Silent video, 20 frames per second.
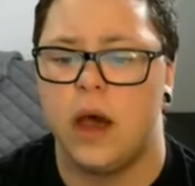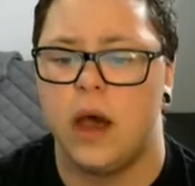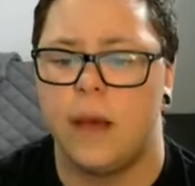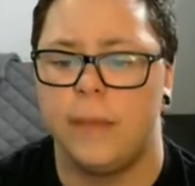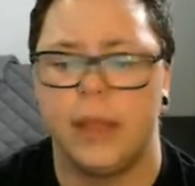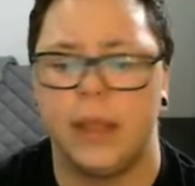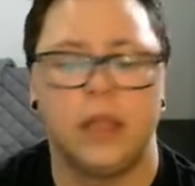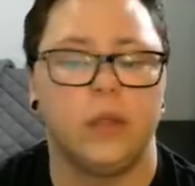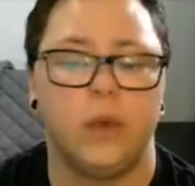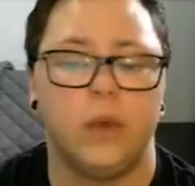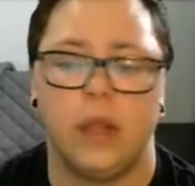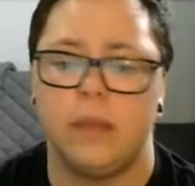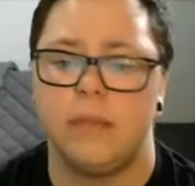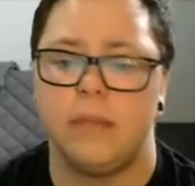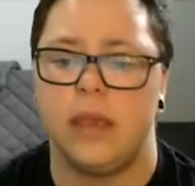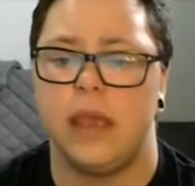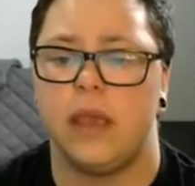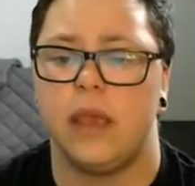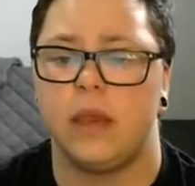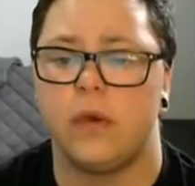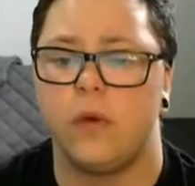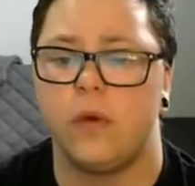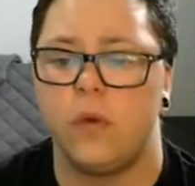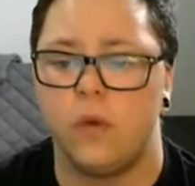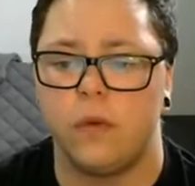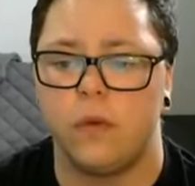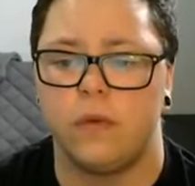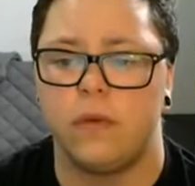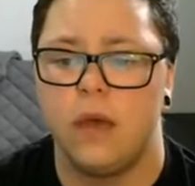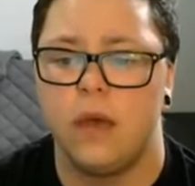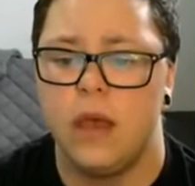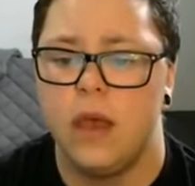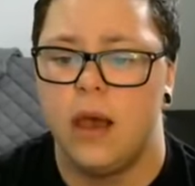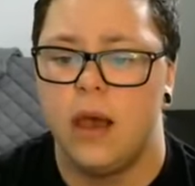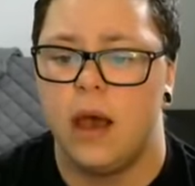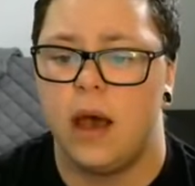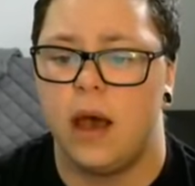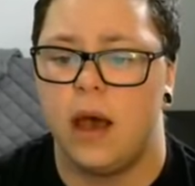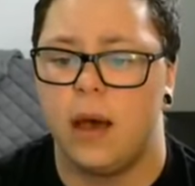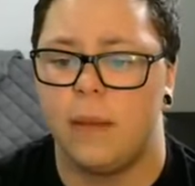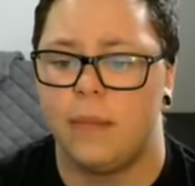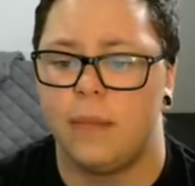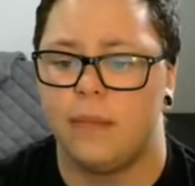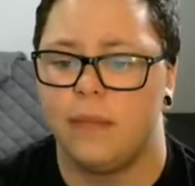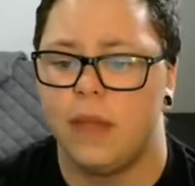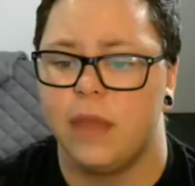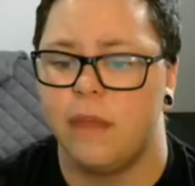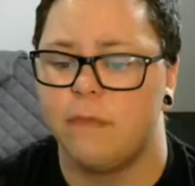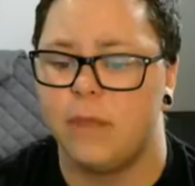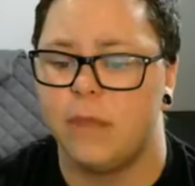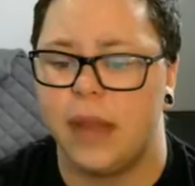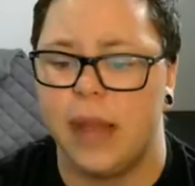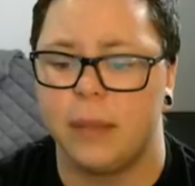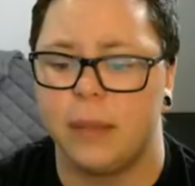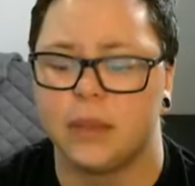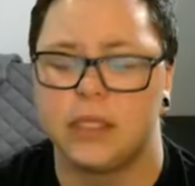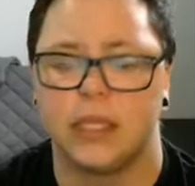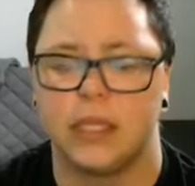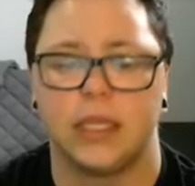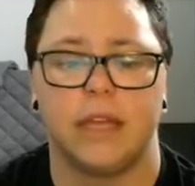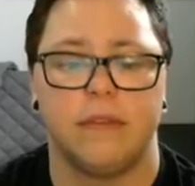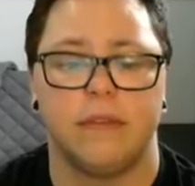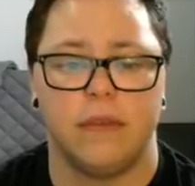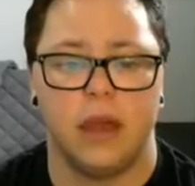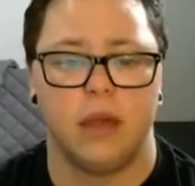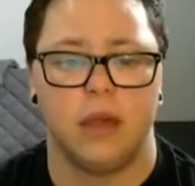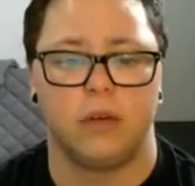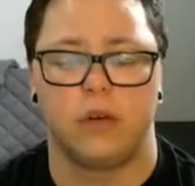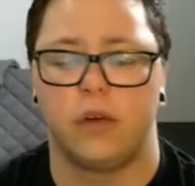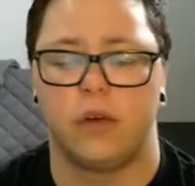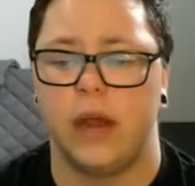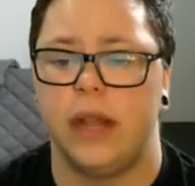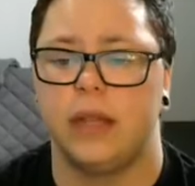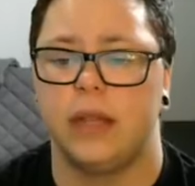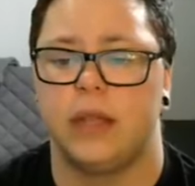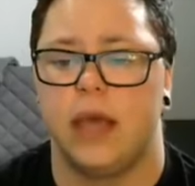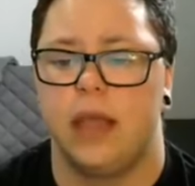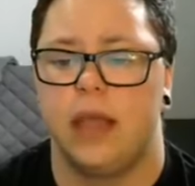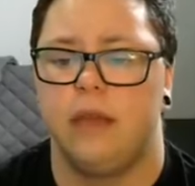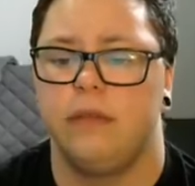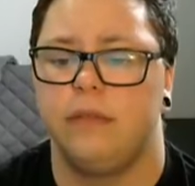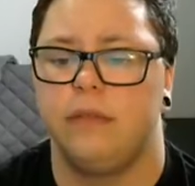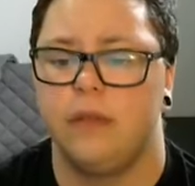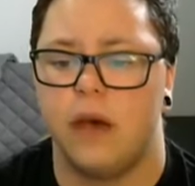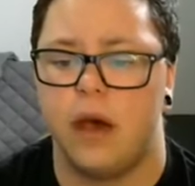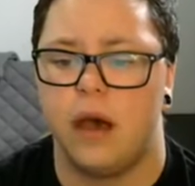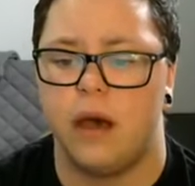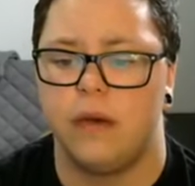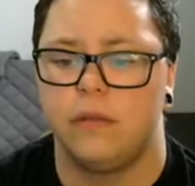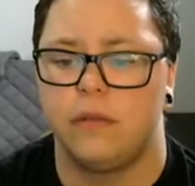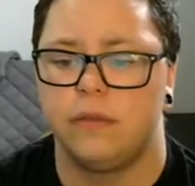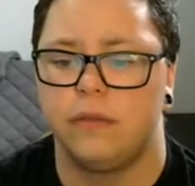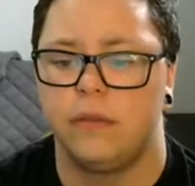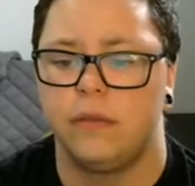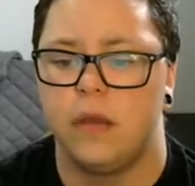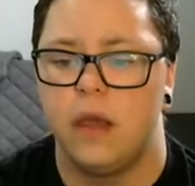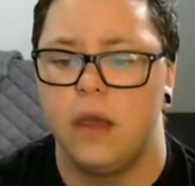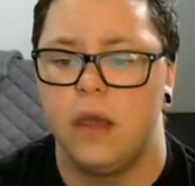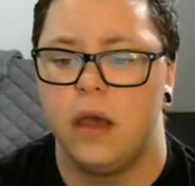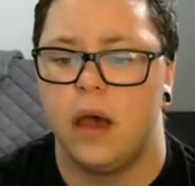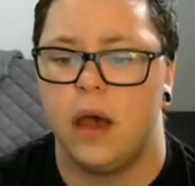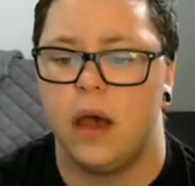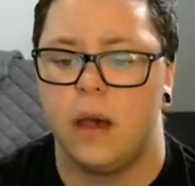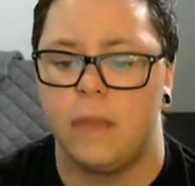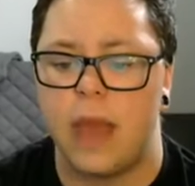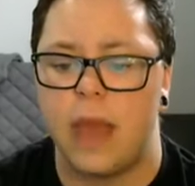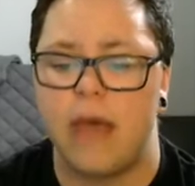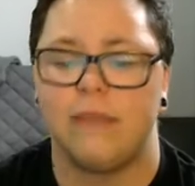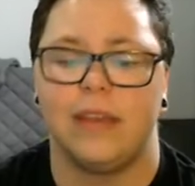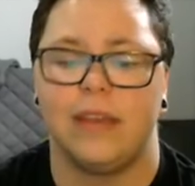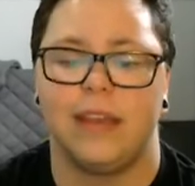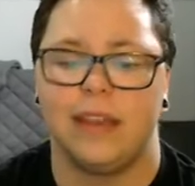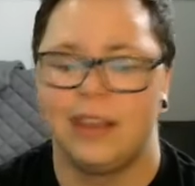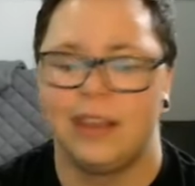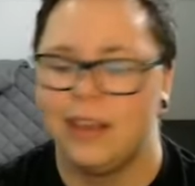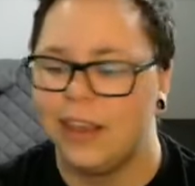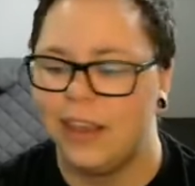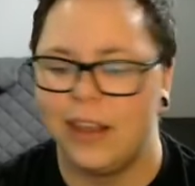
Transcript: including me, who have been able to live a great life of having,